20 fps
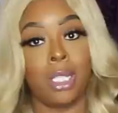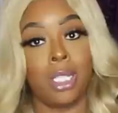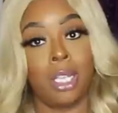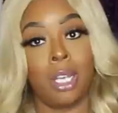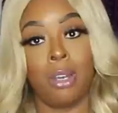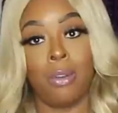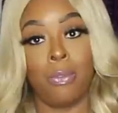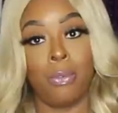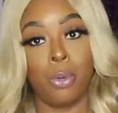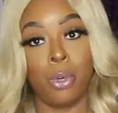
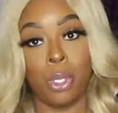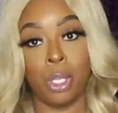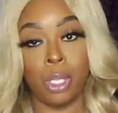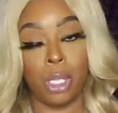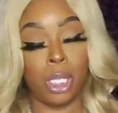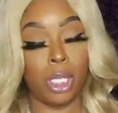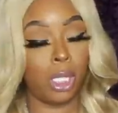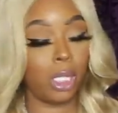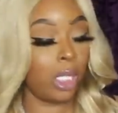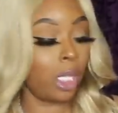Tom Ford or
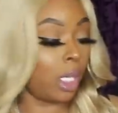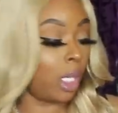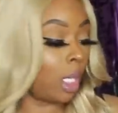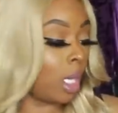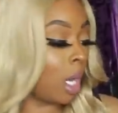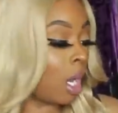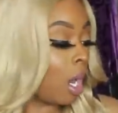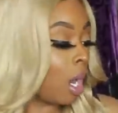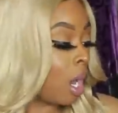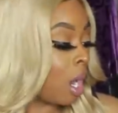anything
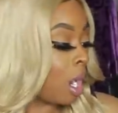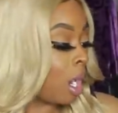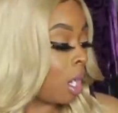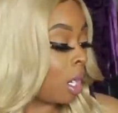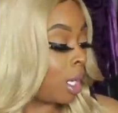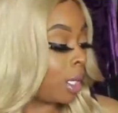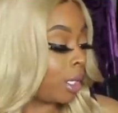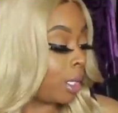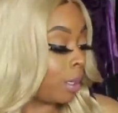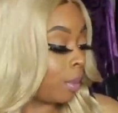
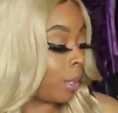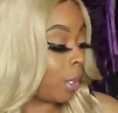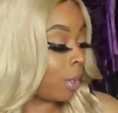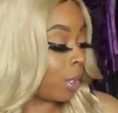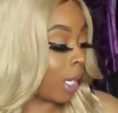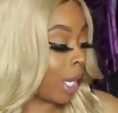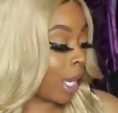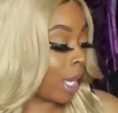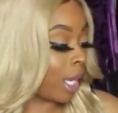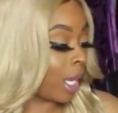on them,
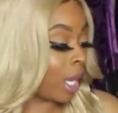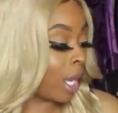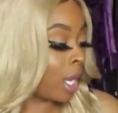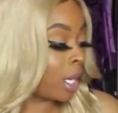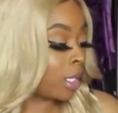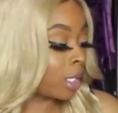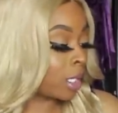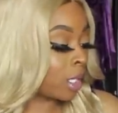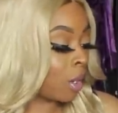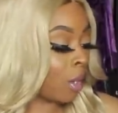okay?
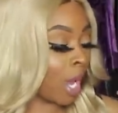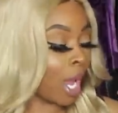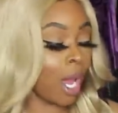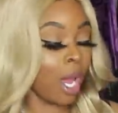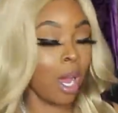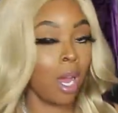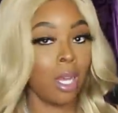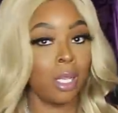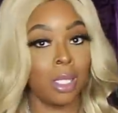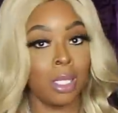So
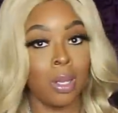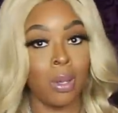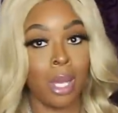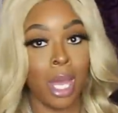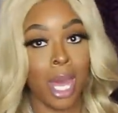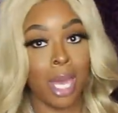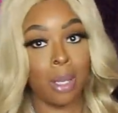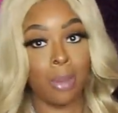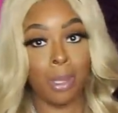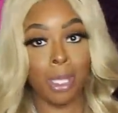I also
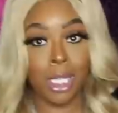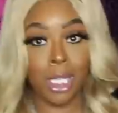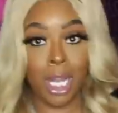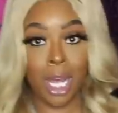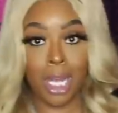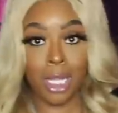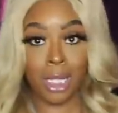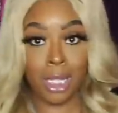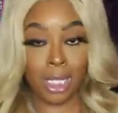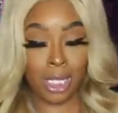got them in
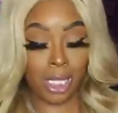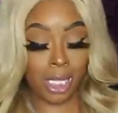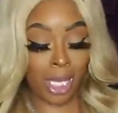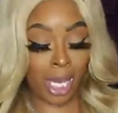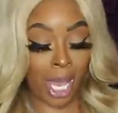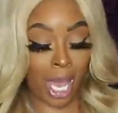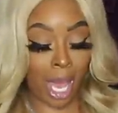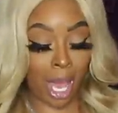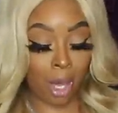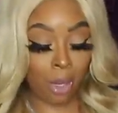like the
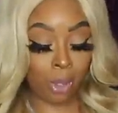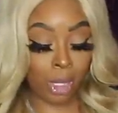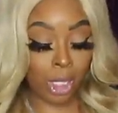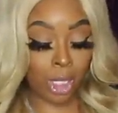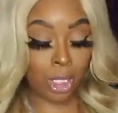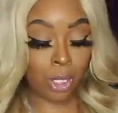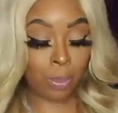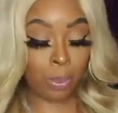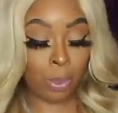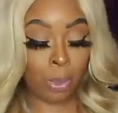
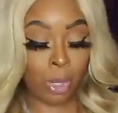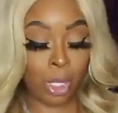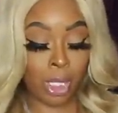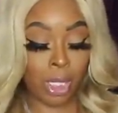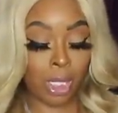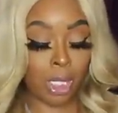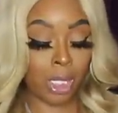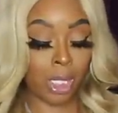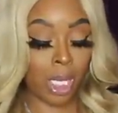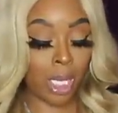cow-ish
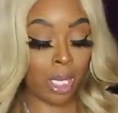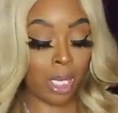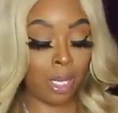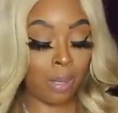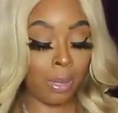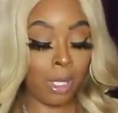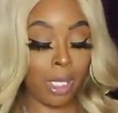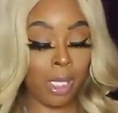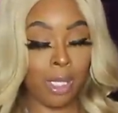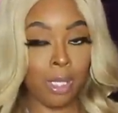print that they
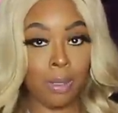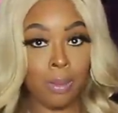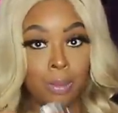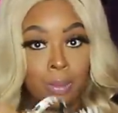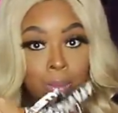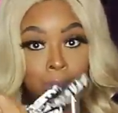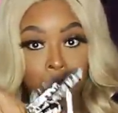come in.